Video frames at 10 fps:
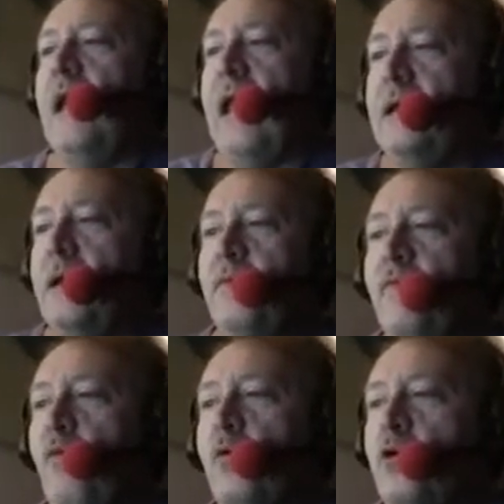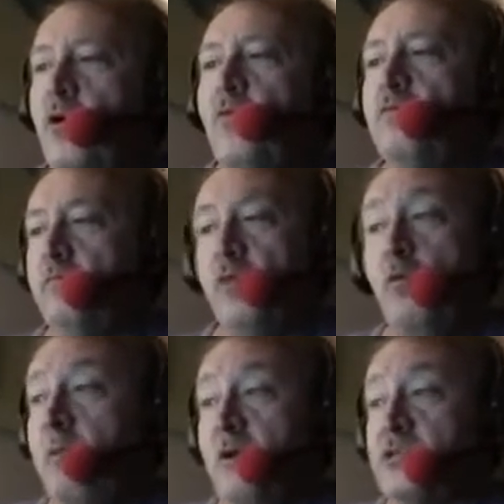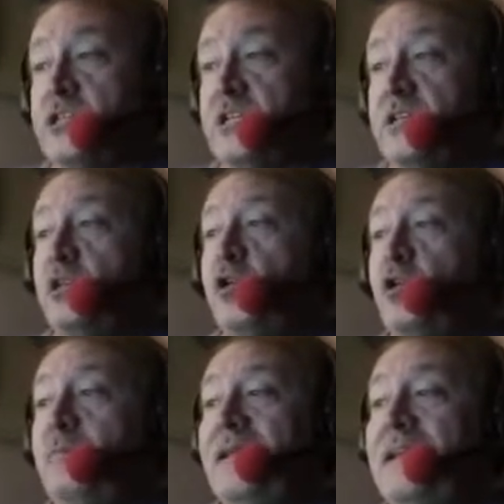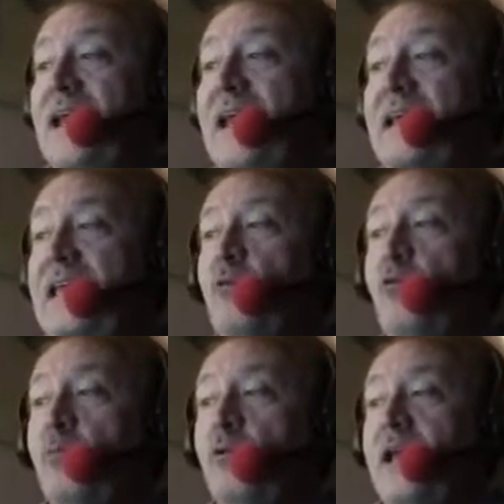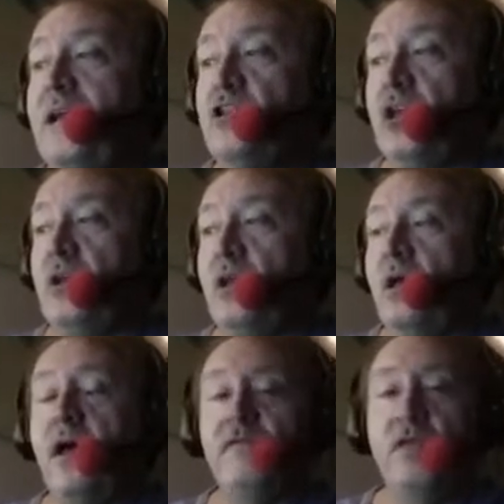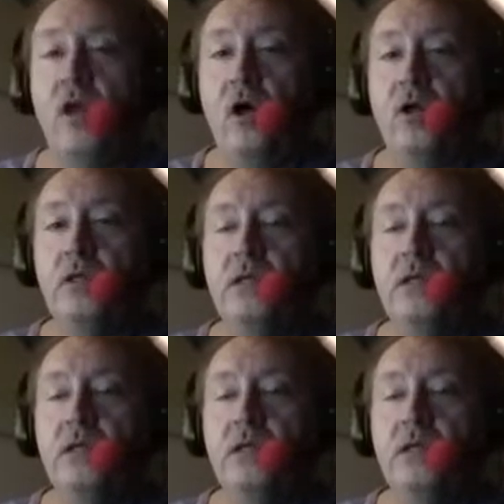And number 4, no person could be denied equal protection of the law.